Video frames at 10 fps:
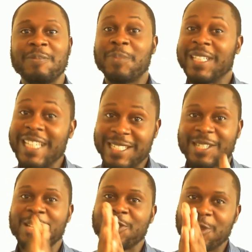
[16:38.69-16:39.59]
Please
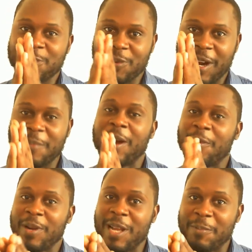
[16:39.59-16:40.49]
subscribe. I
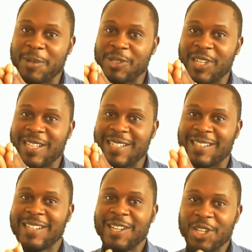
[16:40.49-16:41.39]
really appreciate
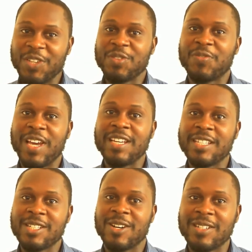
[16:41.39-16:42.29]
it if you find this
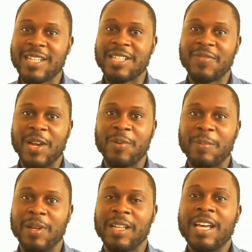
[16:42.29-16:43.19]
content
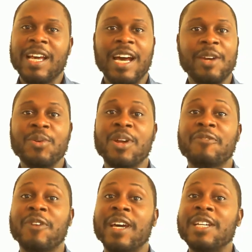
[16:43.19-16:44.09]
valuable, and do not
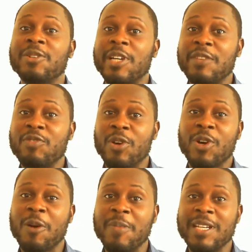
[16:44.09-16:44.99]
forget to leave your
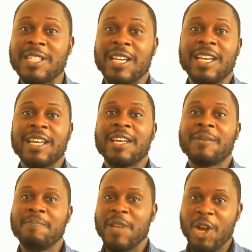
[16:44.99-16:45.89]
comment
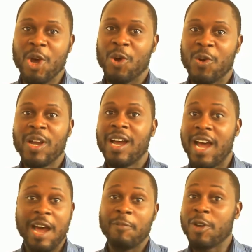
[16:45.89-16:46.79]
below.
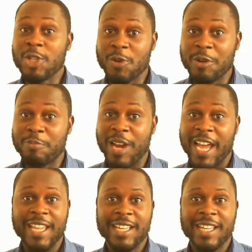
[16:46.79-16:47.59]
I'm going to reply.